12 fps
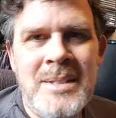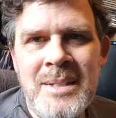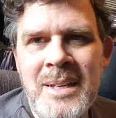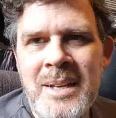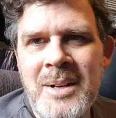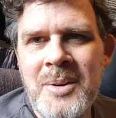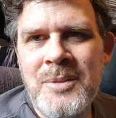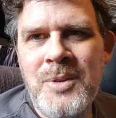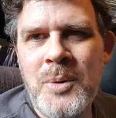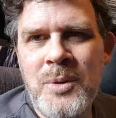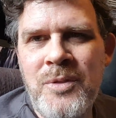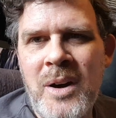if
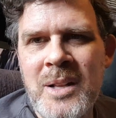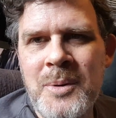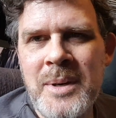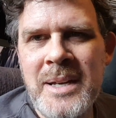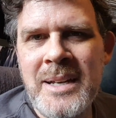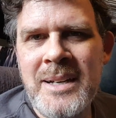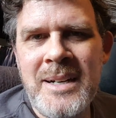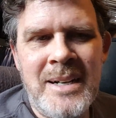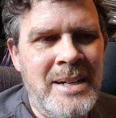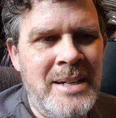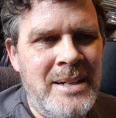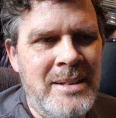you were following
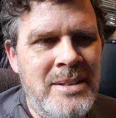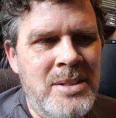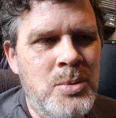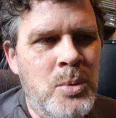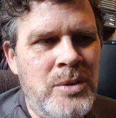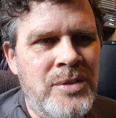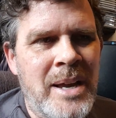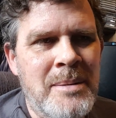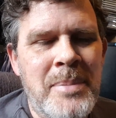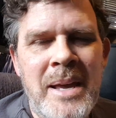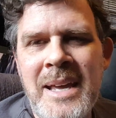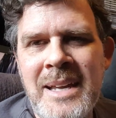the Dwarf
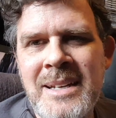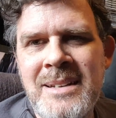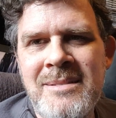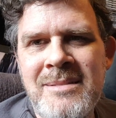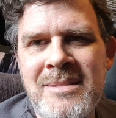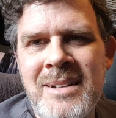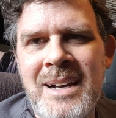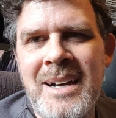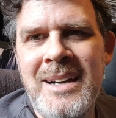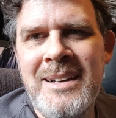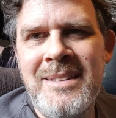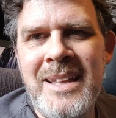campaign,
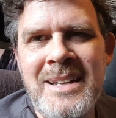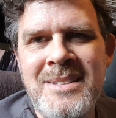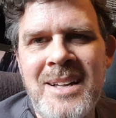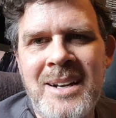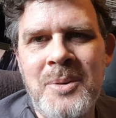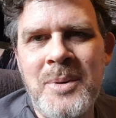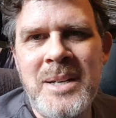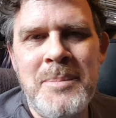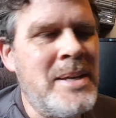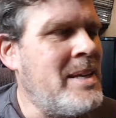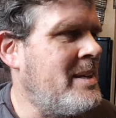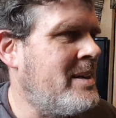that it's not going to
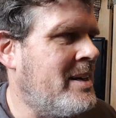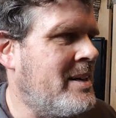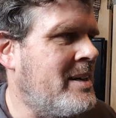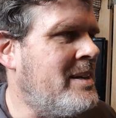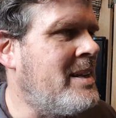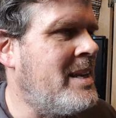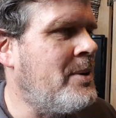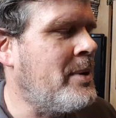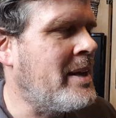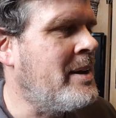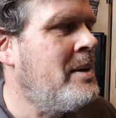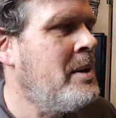be
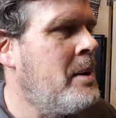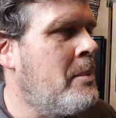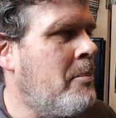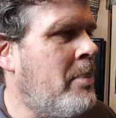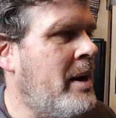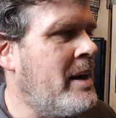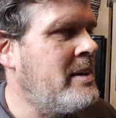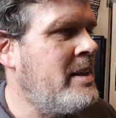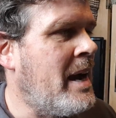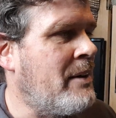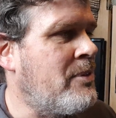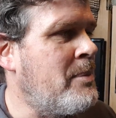continuing. But
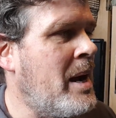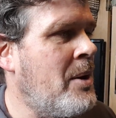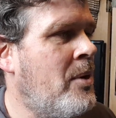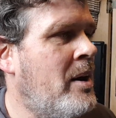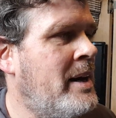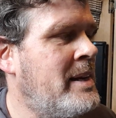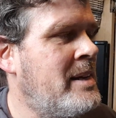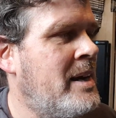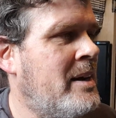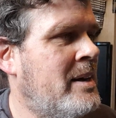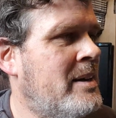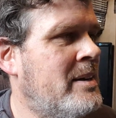yeah, from now
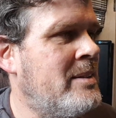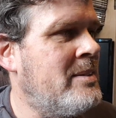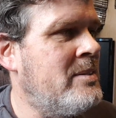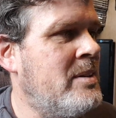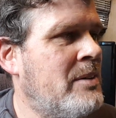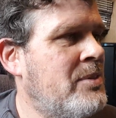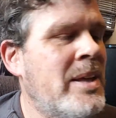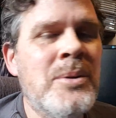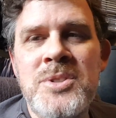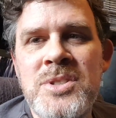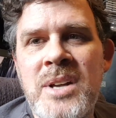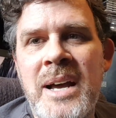on, everything
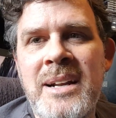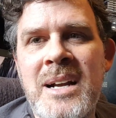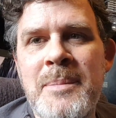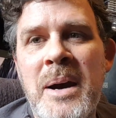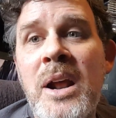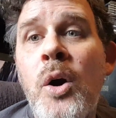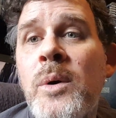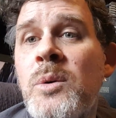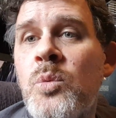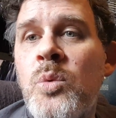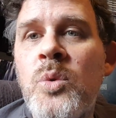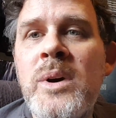will just kind of come out. Oh,
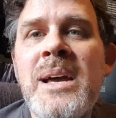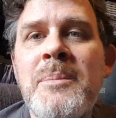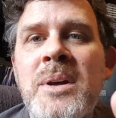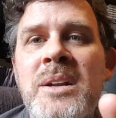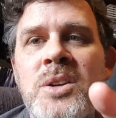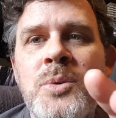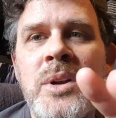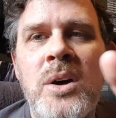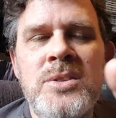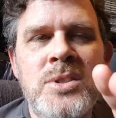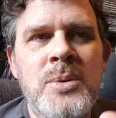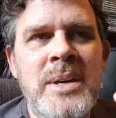and the way I'm going to do it
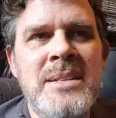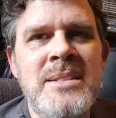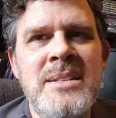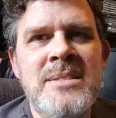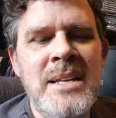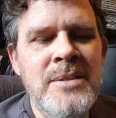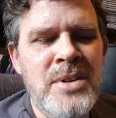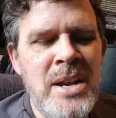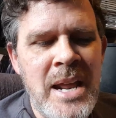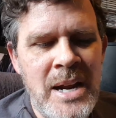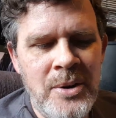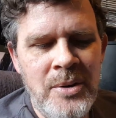also is instead of
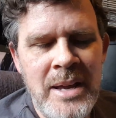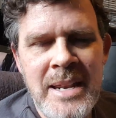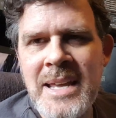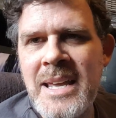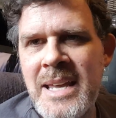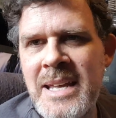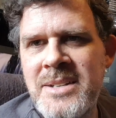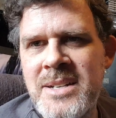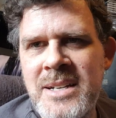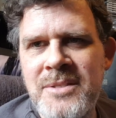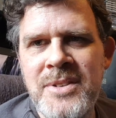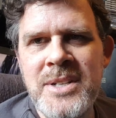narrating each
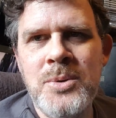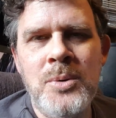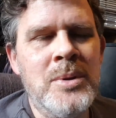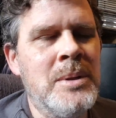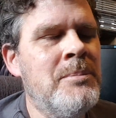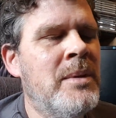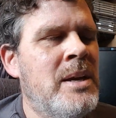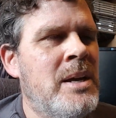individual